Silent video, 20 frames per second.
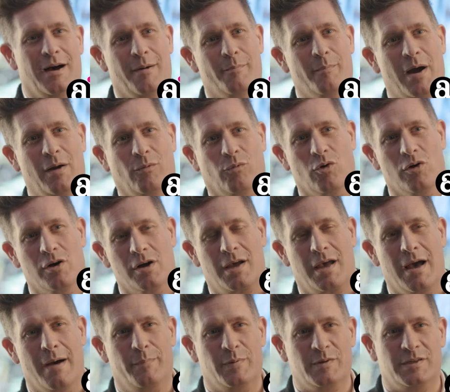My role
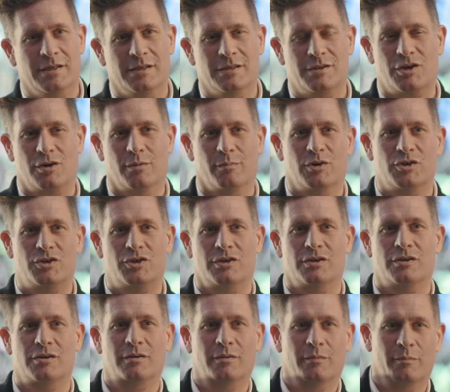encompasses
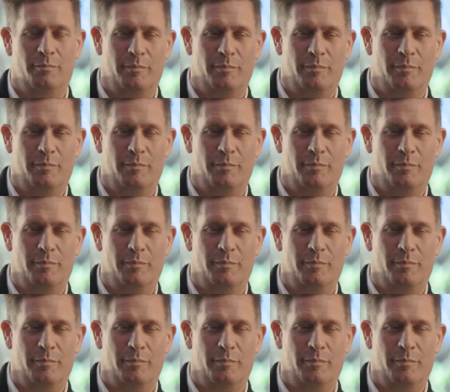commercial,